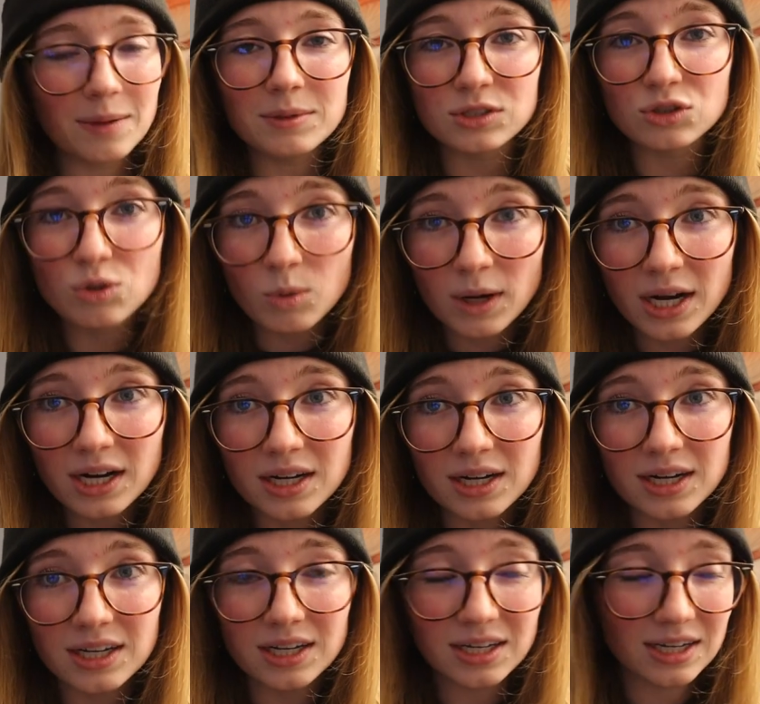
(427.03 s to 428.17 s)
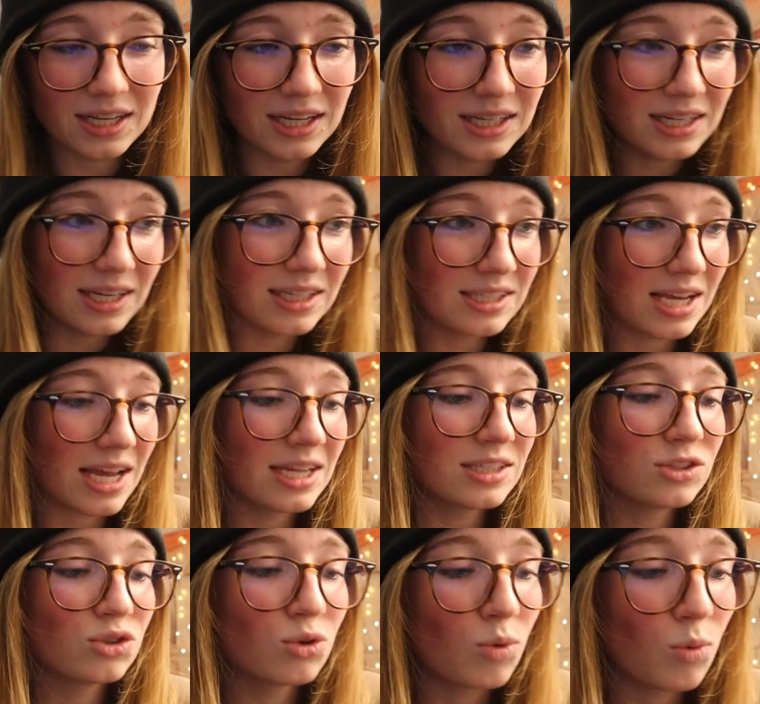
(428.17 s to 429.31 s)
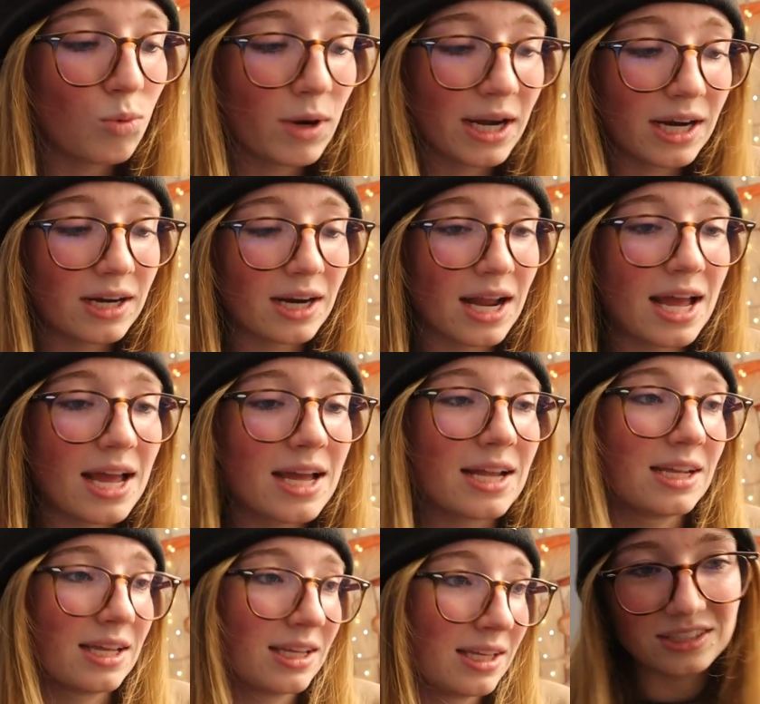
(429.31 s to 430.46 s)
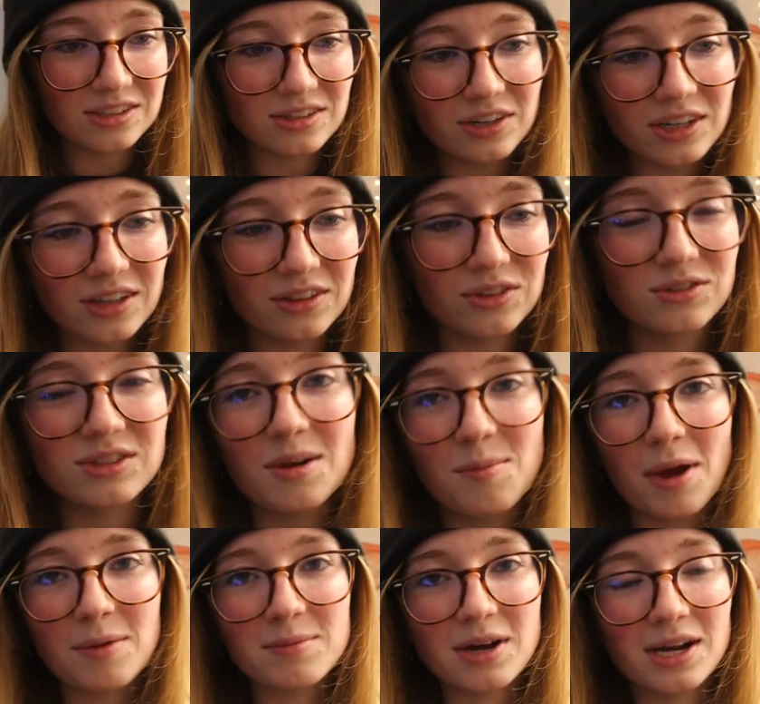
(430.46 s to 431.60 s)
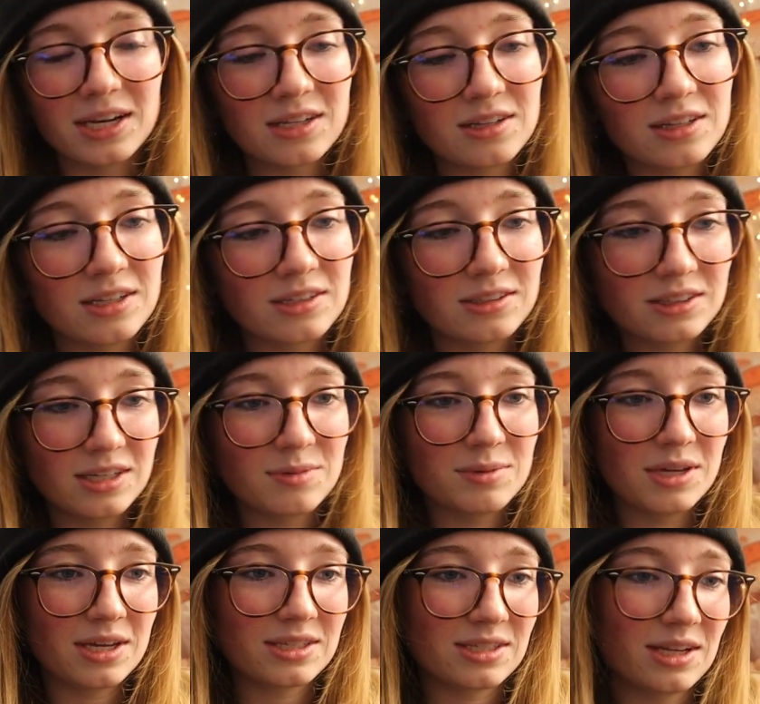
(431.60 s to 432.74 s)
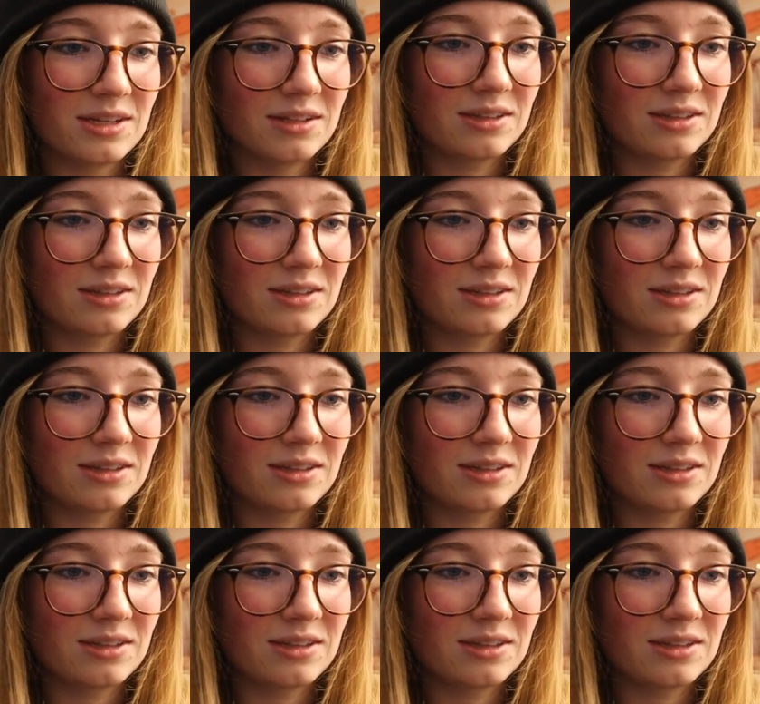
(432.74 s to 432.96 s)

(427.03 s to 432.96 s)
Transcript: I'm a square. It is a square head. I started losing my mind clearly because I